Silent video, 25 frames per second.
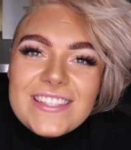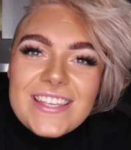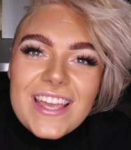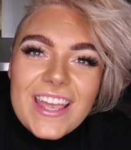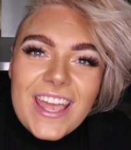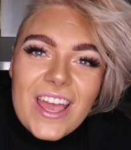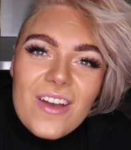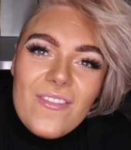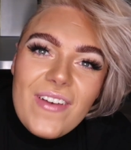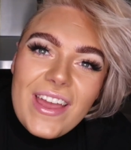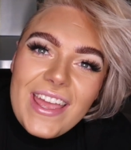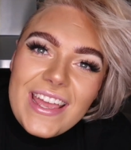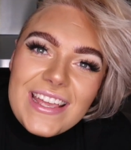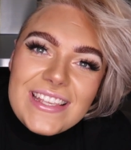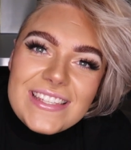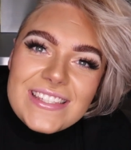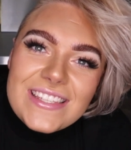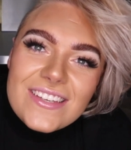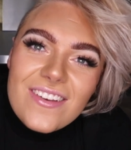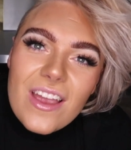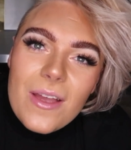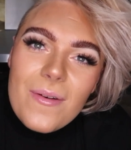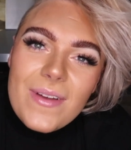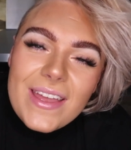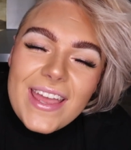to check out my
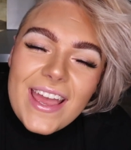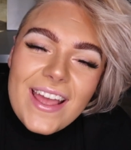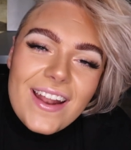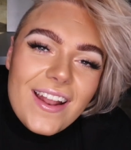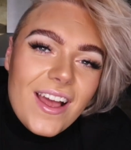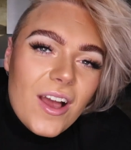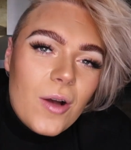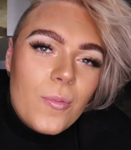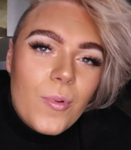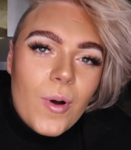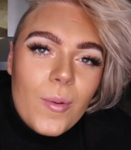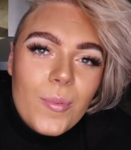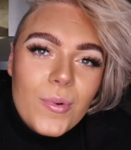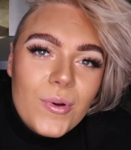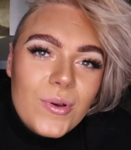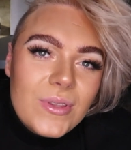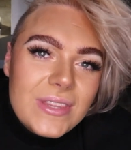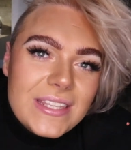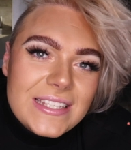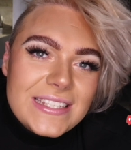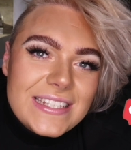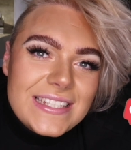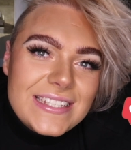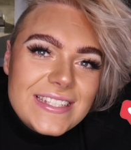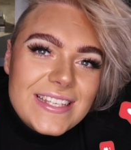Instagram account. I'll pop all
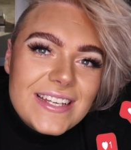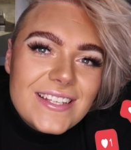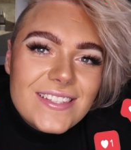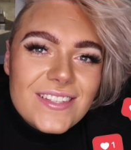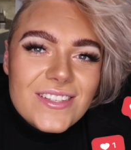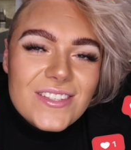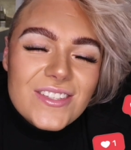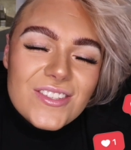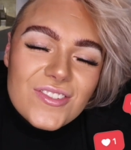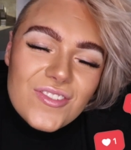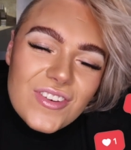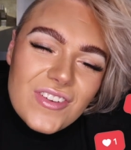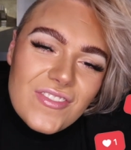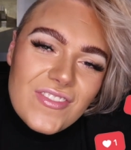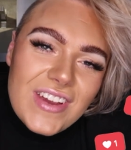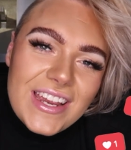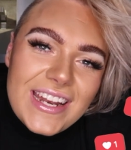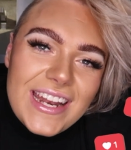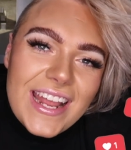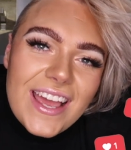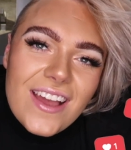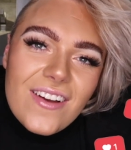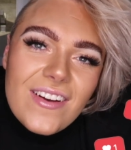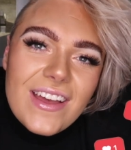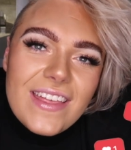the details on screen
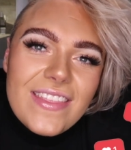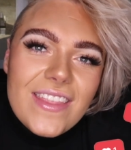right now,